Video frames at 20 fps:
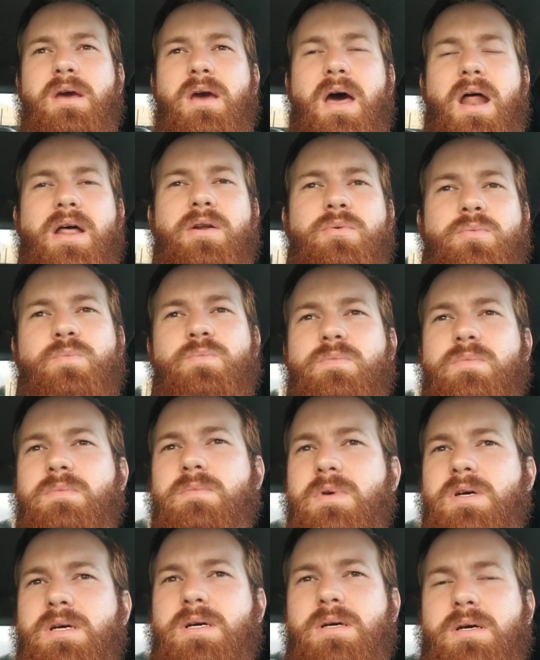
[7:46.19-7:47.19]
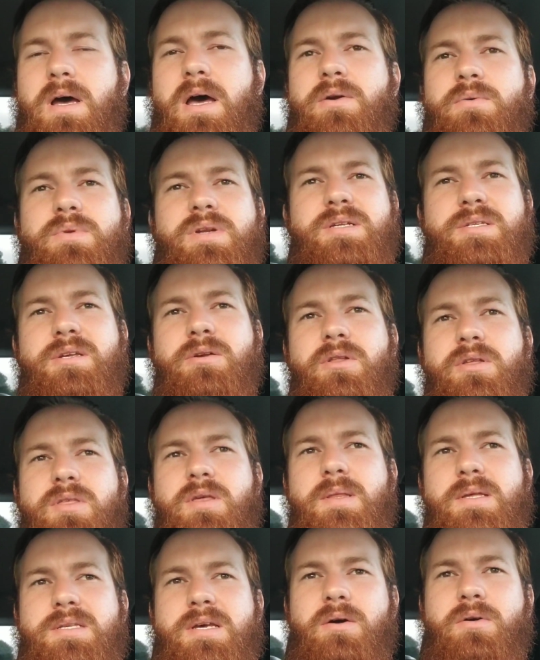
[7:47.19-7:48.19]
I don't, I don't necessarily
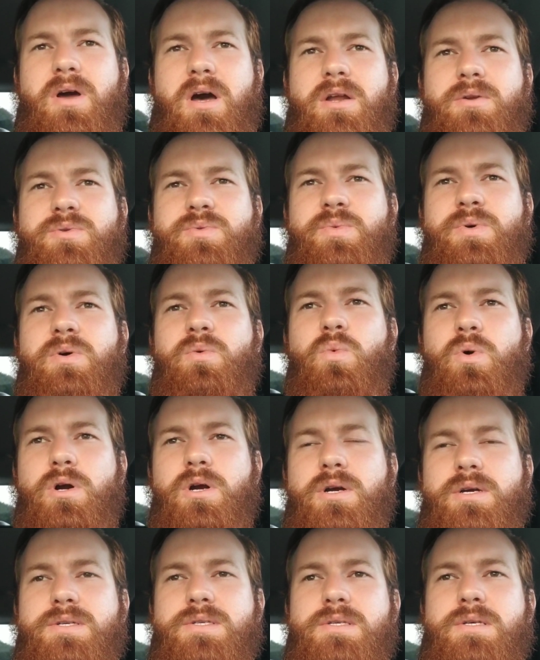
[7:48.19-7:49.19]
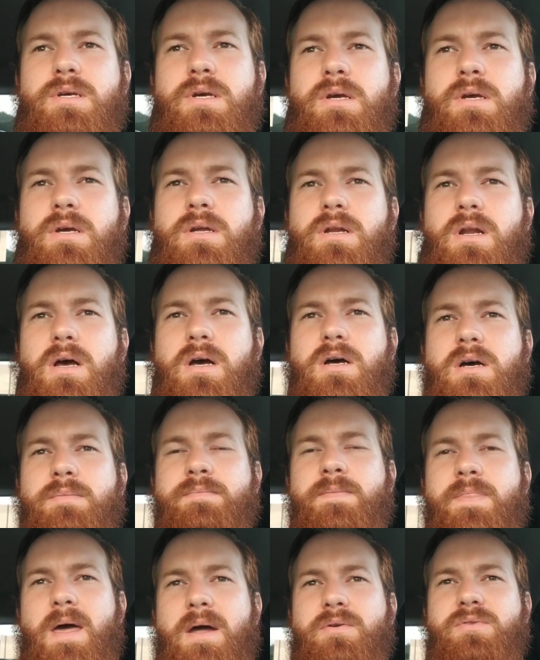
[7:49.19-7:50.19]
think that's how God's will works
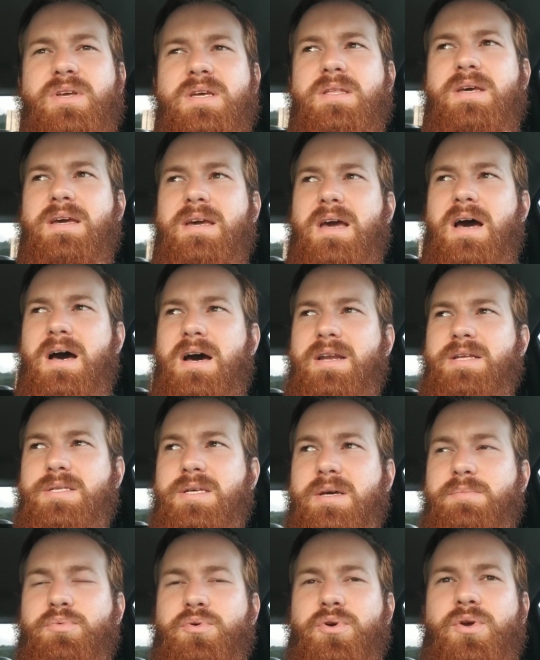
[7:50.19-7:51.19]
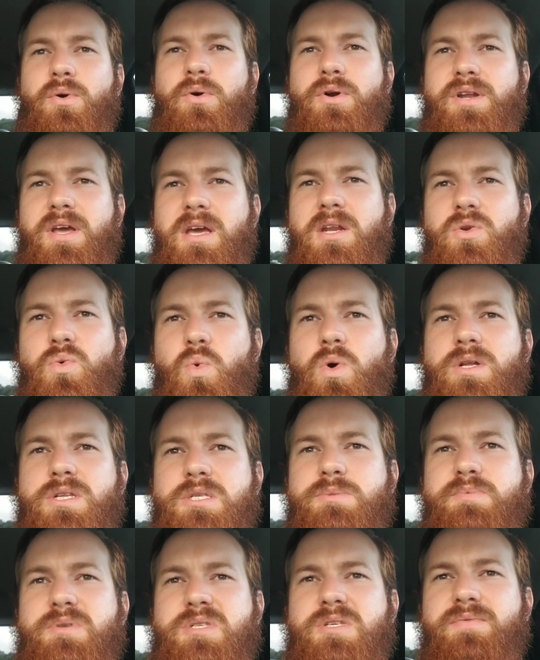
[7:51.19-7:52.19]
um, I don't think that God has like preordained one
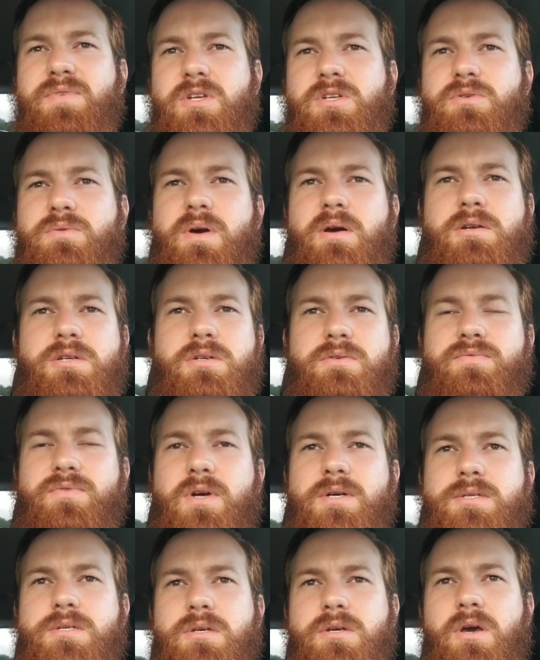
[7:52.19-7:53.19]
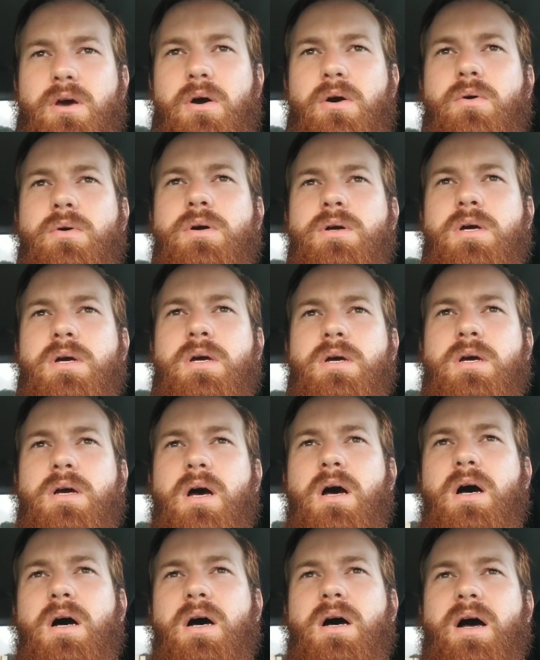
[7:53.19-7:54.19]
specific direction for us to go.
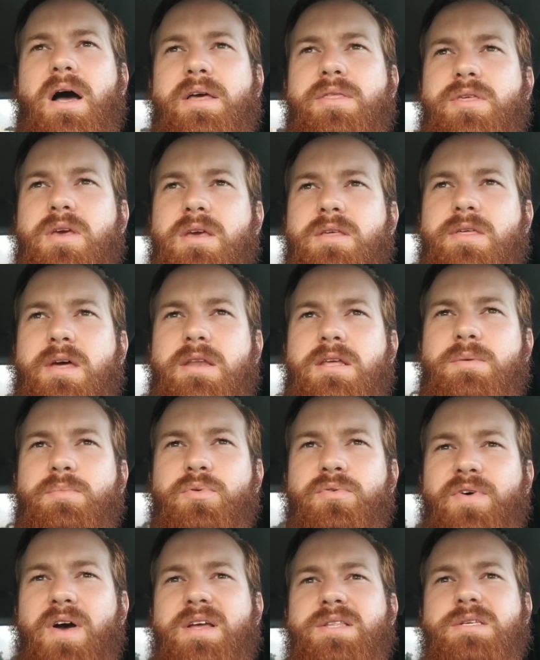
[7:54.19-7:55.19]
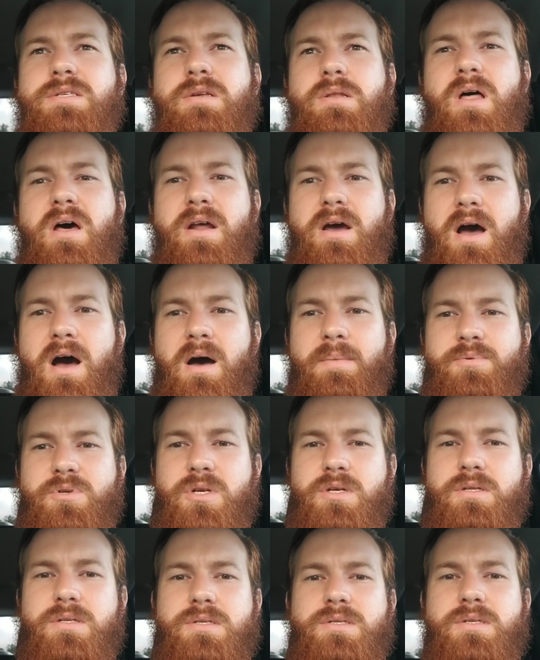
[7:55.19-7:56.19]
Uh, I think that He provides us a lot of
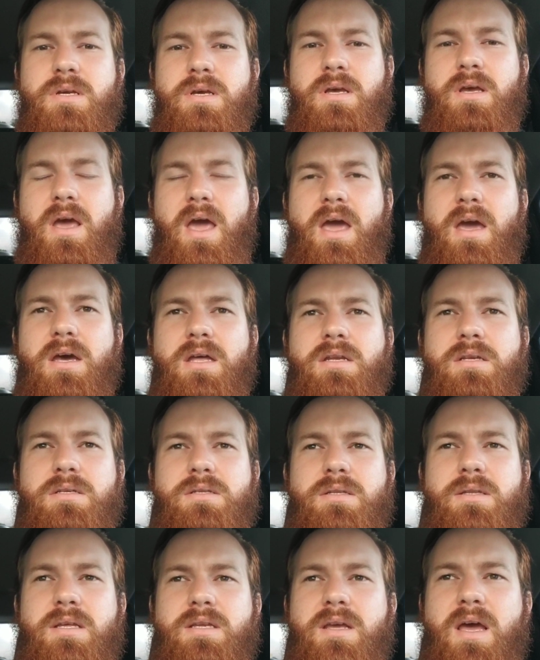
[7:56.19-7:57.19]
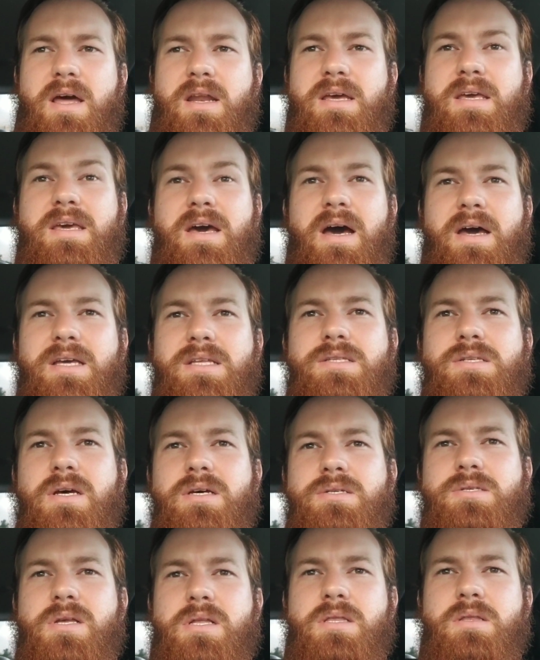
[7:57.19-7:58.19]
options and then kind of guides
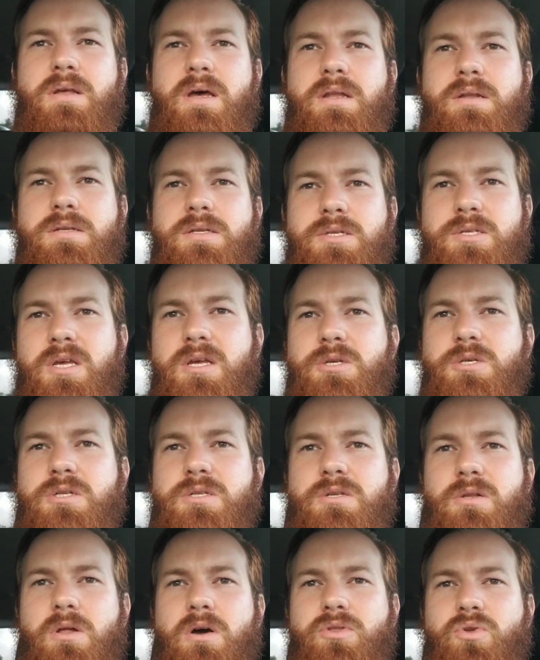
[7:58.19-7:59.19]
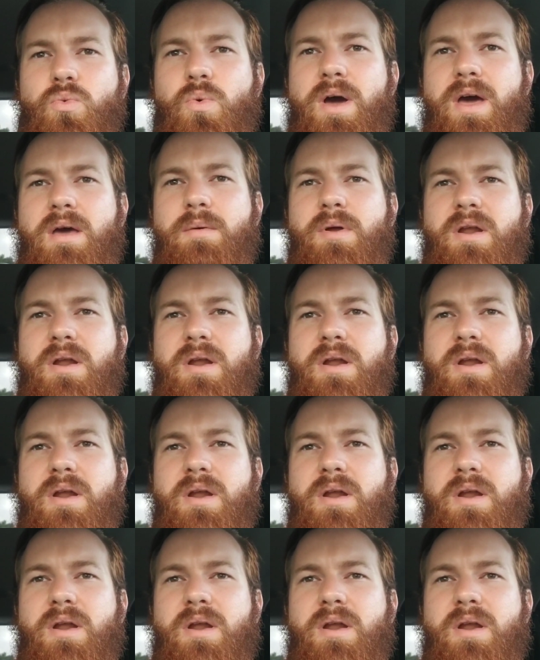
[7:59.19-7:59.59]
us and, and, decisions along the way.